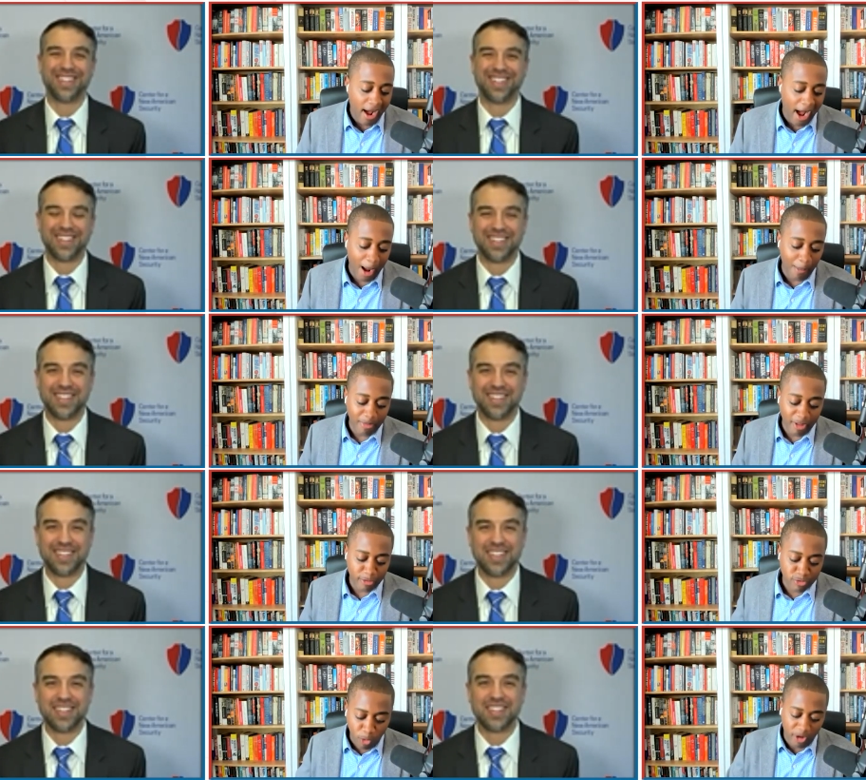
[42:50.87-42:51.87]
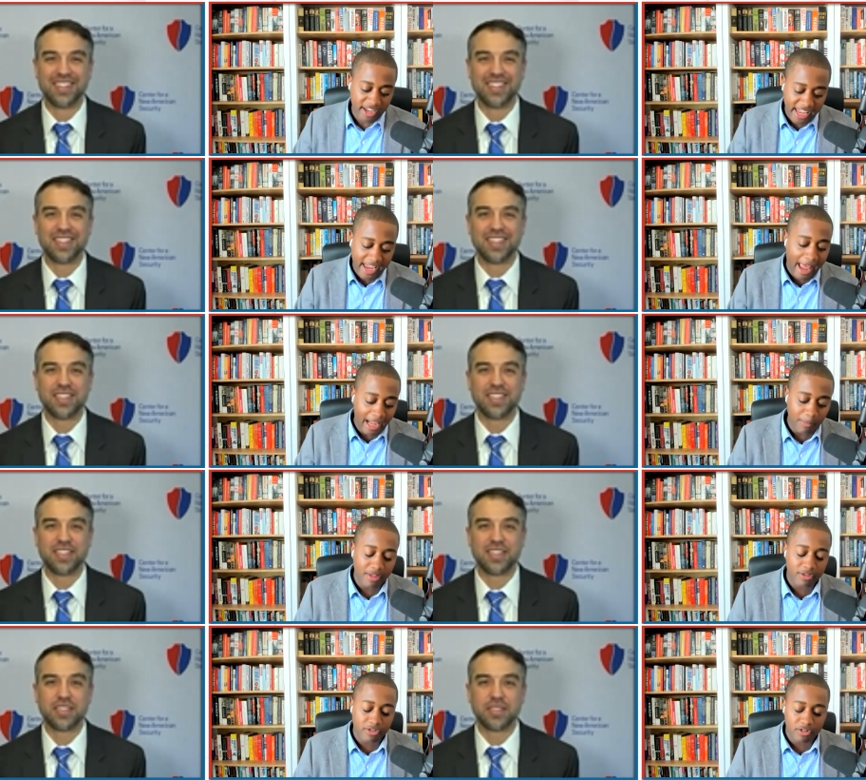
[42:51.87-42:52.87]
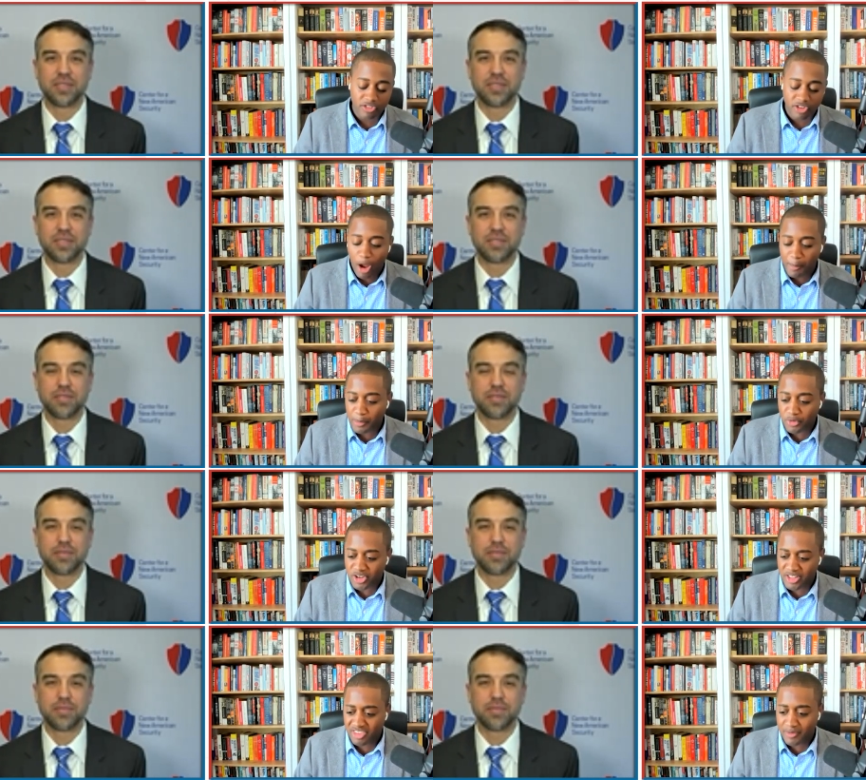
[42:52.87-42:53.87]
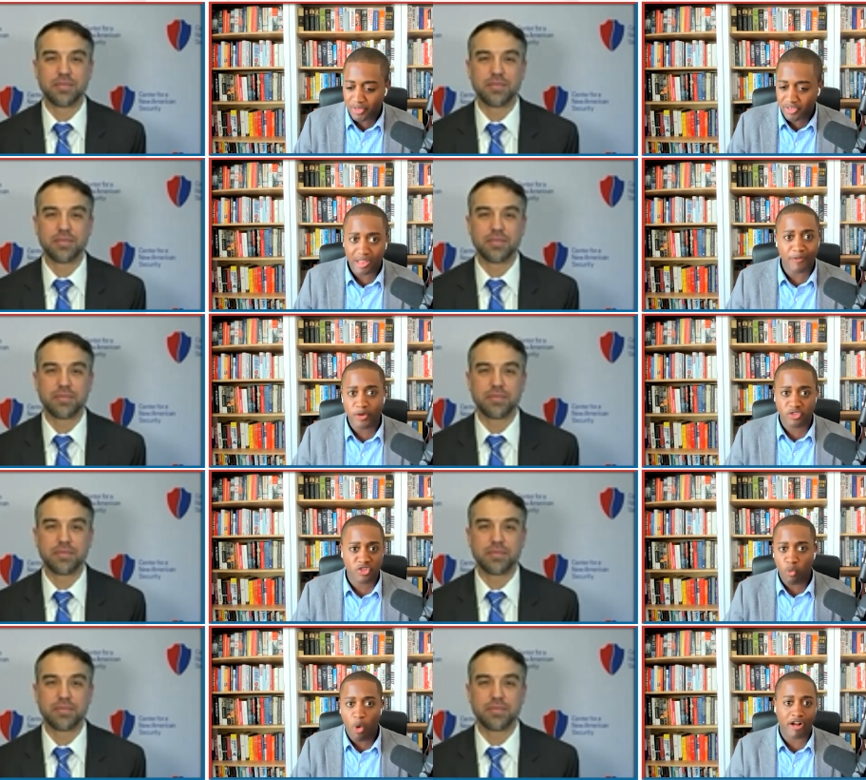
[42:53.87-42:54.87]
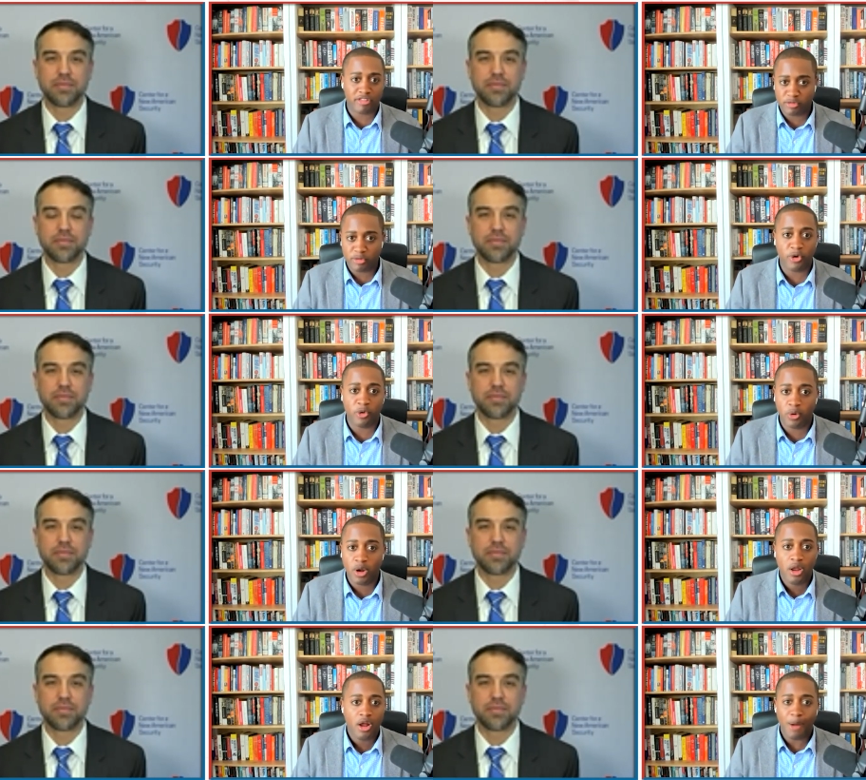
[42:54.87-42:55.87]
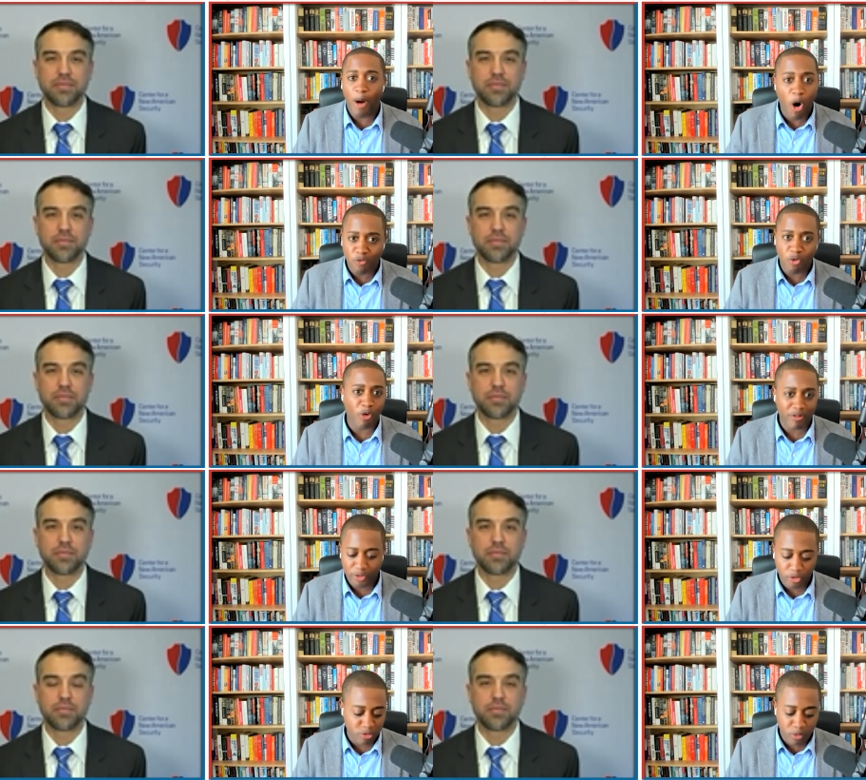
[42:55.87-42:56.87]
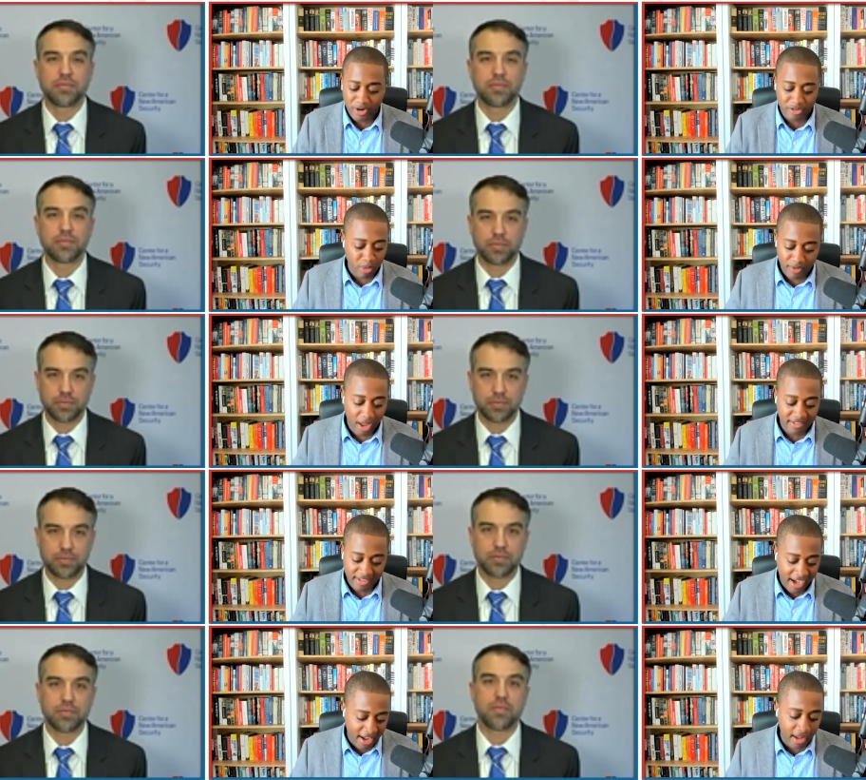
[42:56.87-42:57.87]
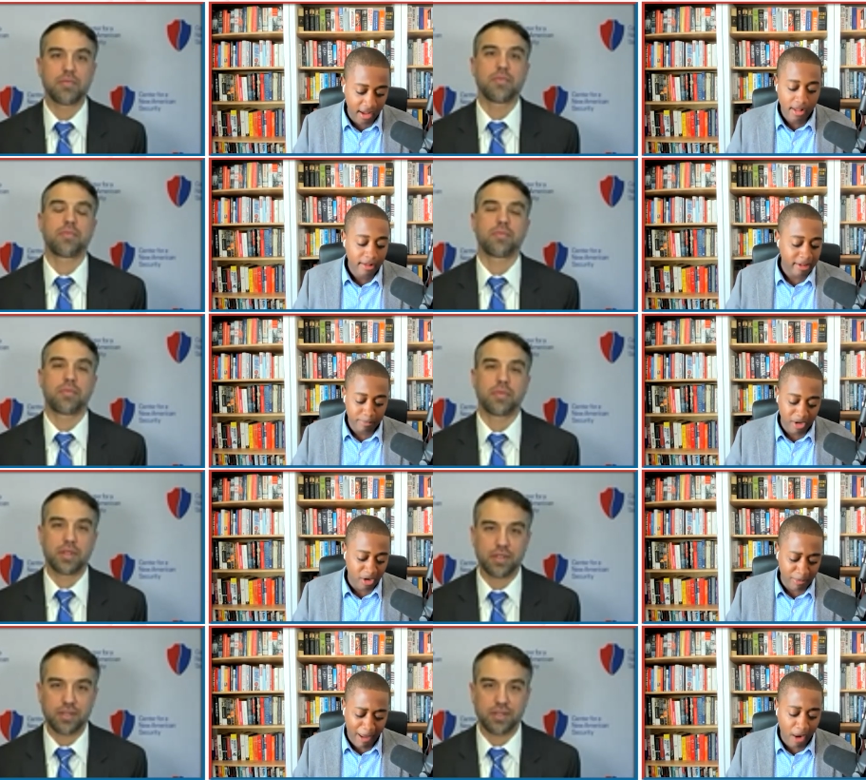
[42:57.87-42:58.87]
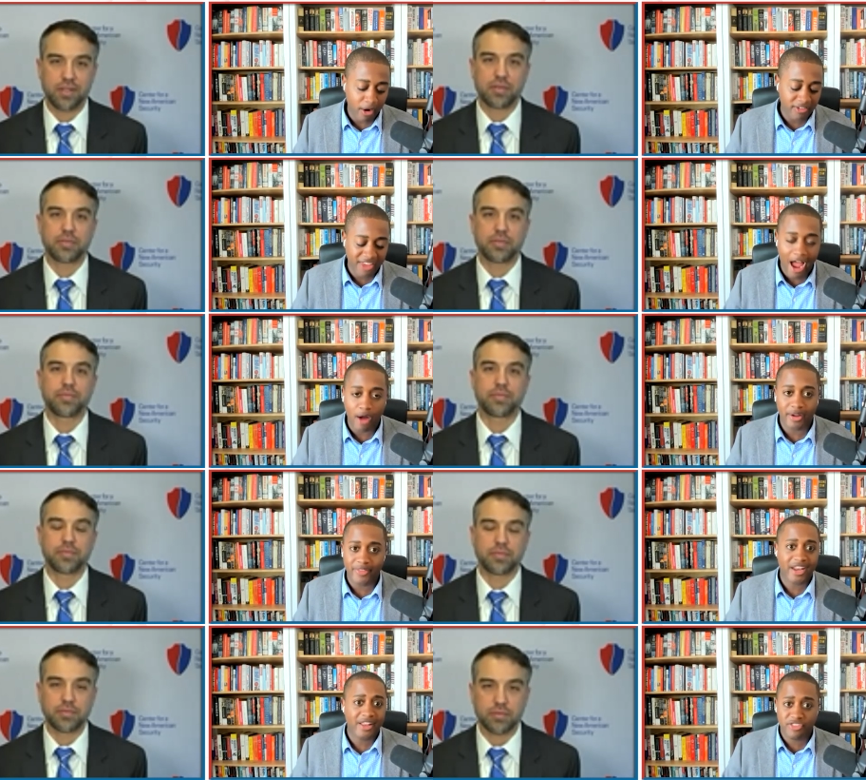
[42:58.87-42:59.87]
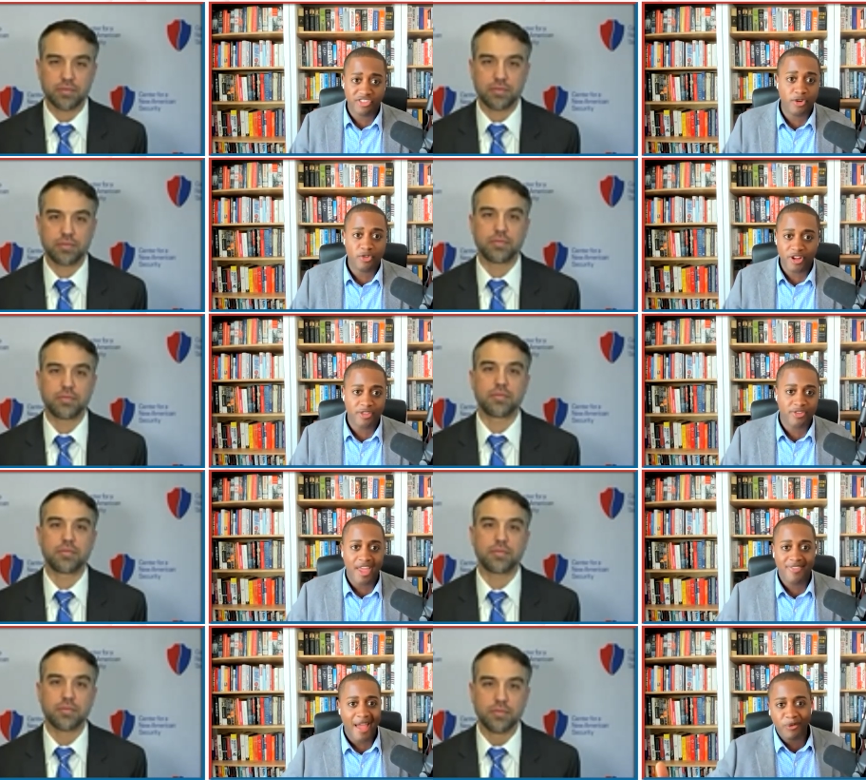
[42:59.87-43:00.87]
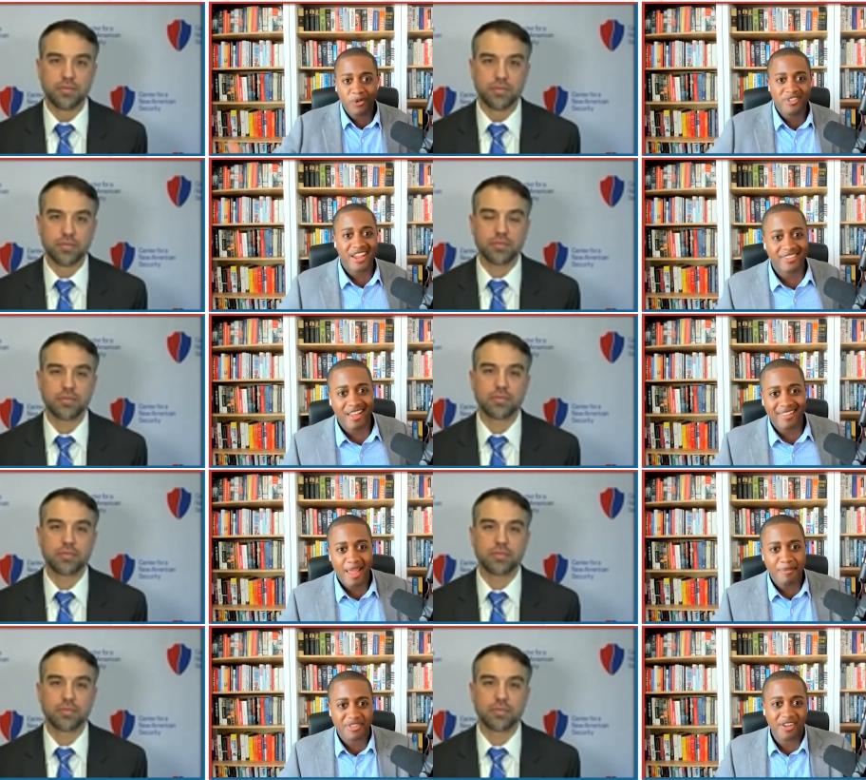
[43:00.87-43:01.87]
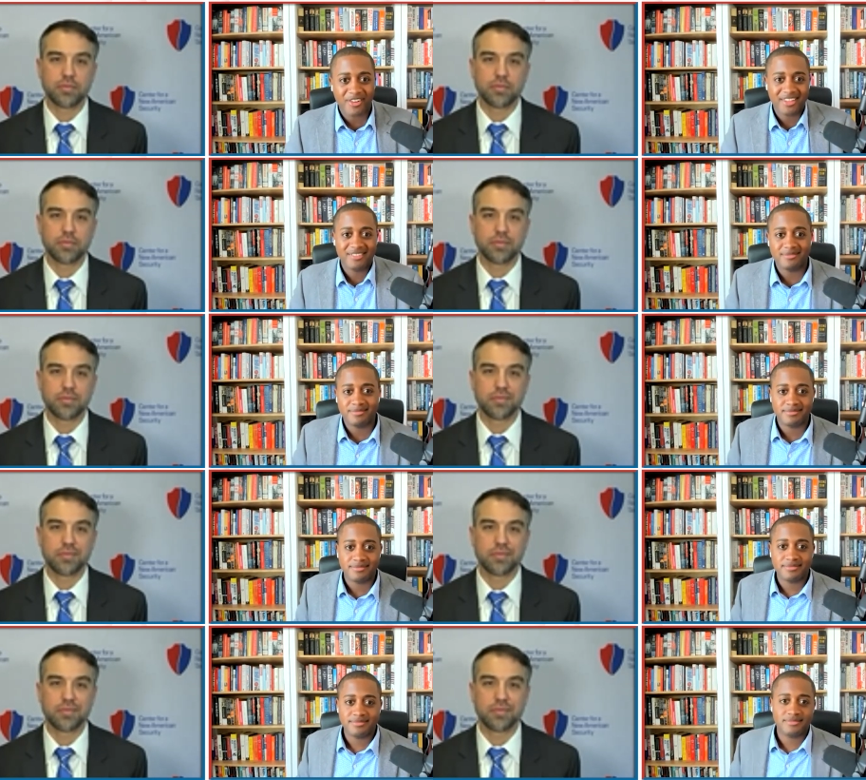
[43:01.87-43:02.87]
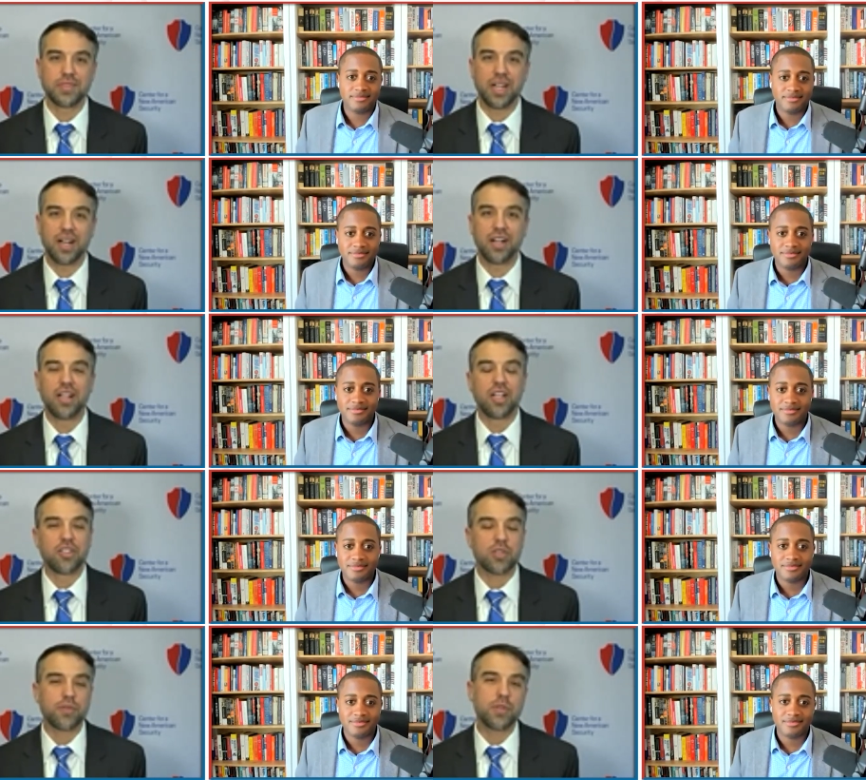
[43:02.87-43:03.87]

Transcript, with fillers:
Speaker 1: um, there are four key elements to how people should conceive of this. I'd love for you just to walk through um, all four of those real quick. So we've got data, computing power, talent, and then institutions, and that will take us out of the episode.
Speaker 2: Yeah. So if you